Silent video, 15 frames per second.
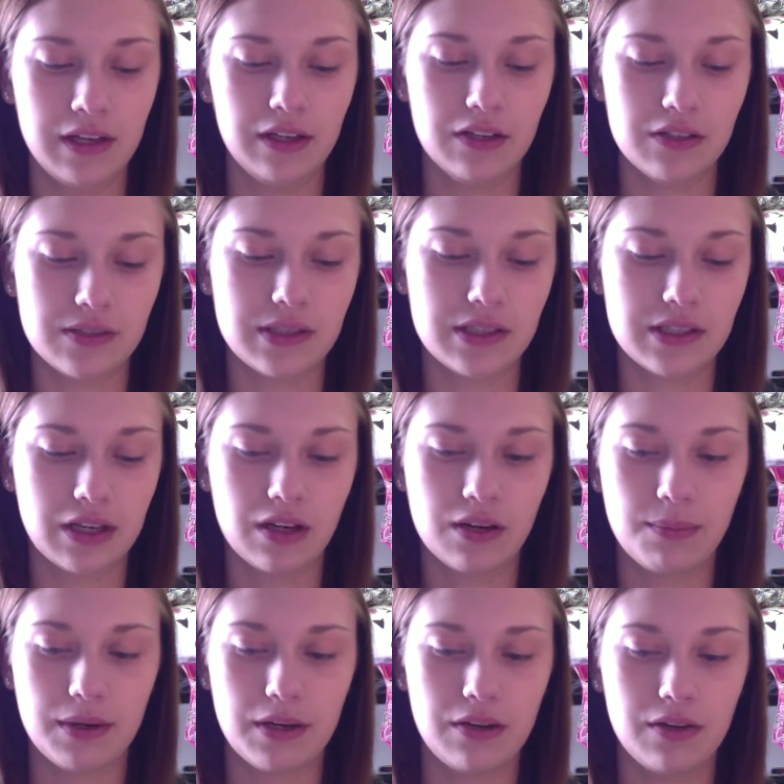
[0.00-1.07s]
here's the dark
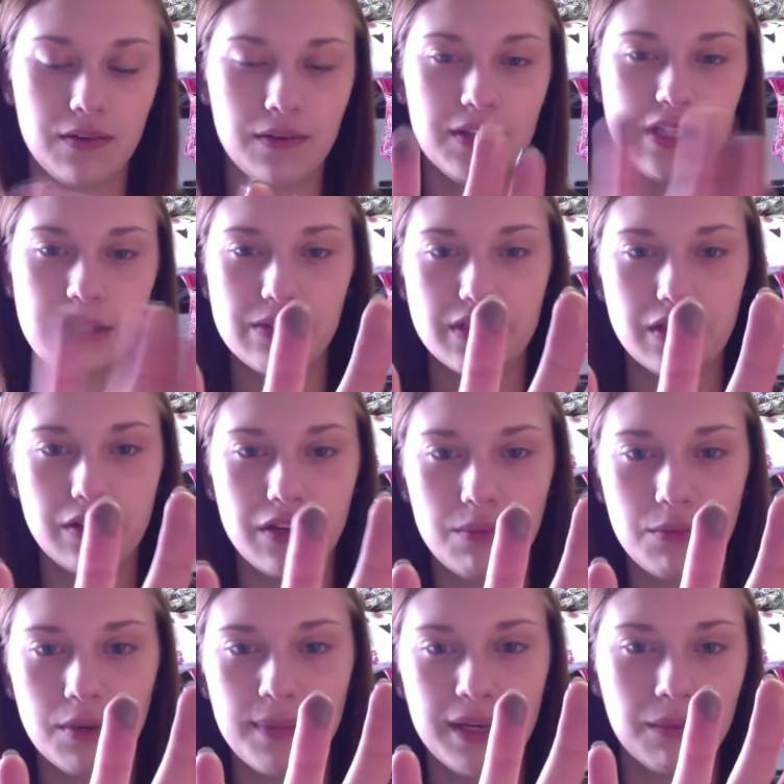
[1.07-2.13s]
brown, this one's a little
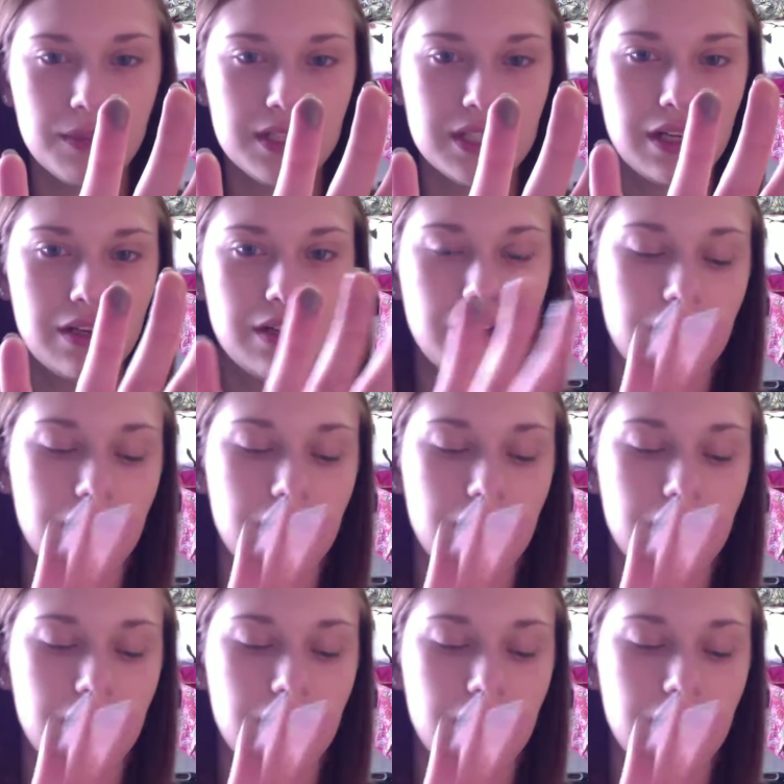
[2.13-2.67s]
more pigmented,